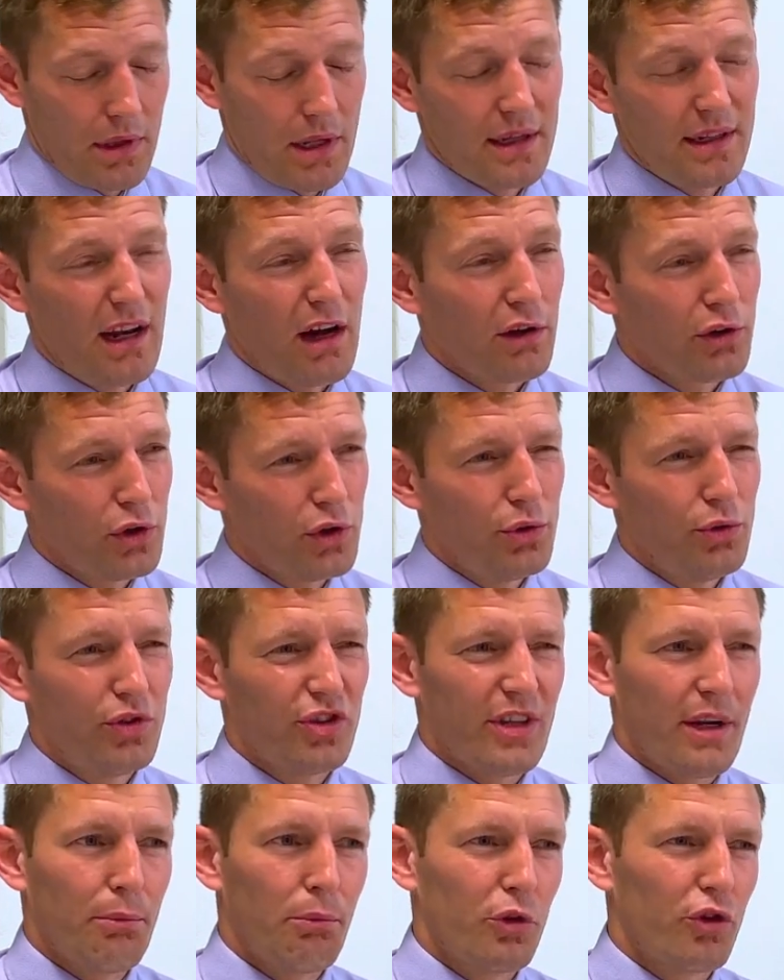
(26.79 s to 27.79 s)
Knocktoosh,
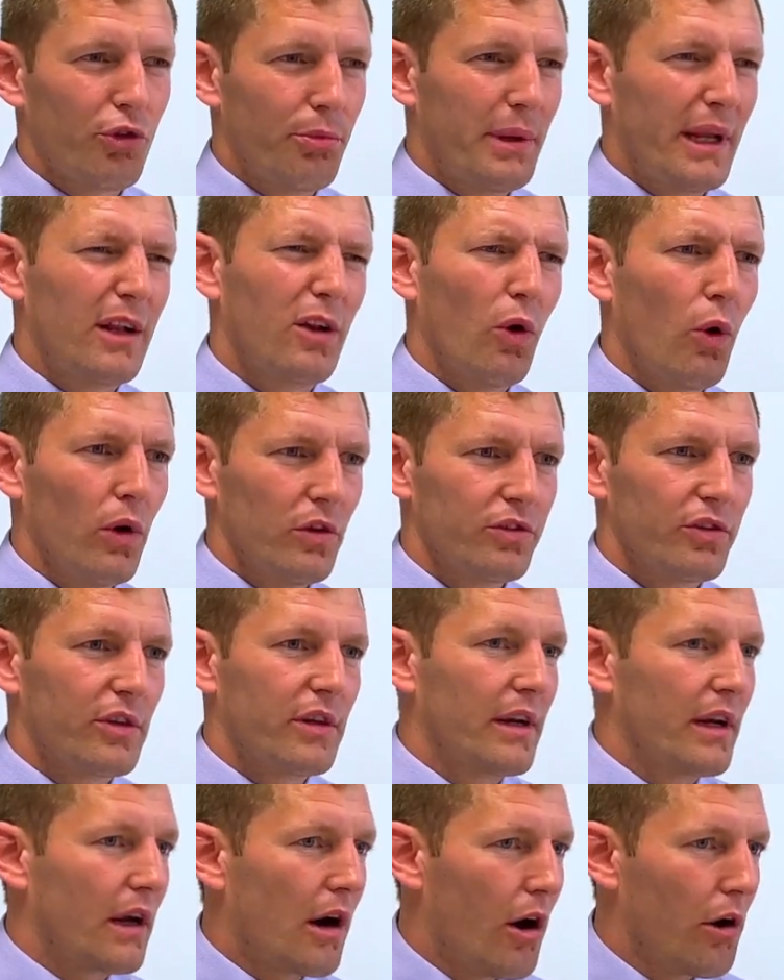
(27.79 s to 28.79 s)
then, which would be closer to
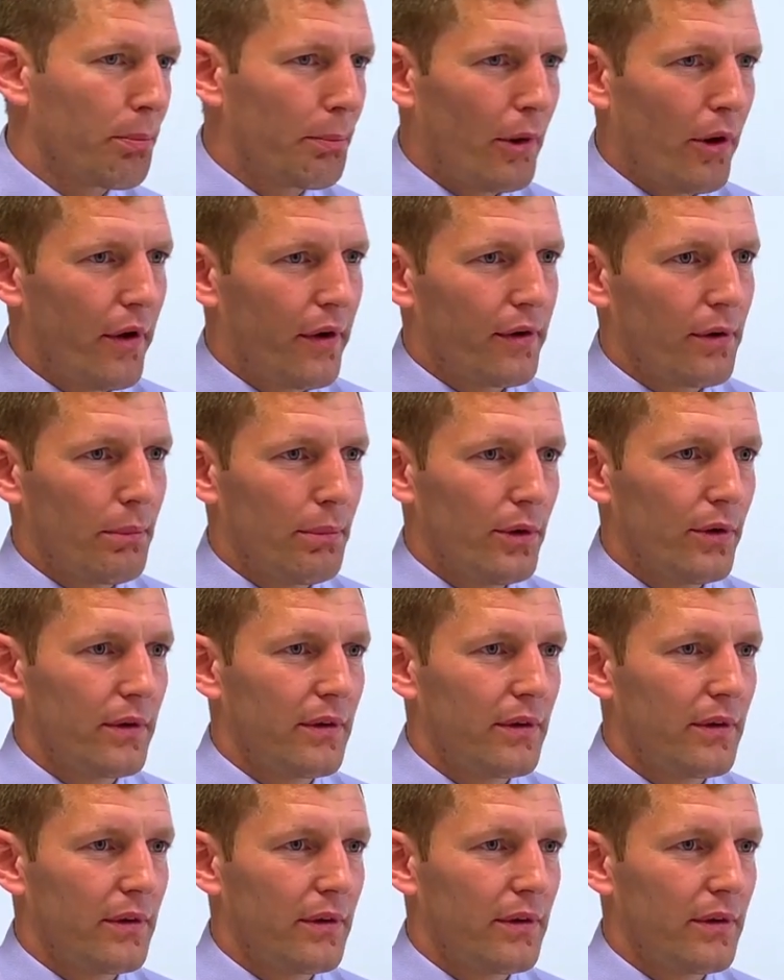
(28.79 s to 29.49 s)
the Cork border. But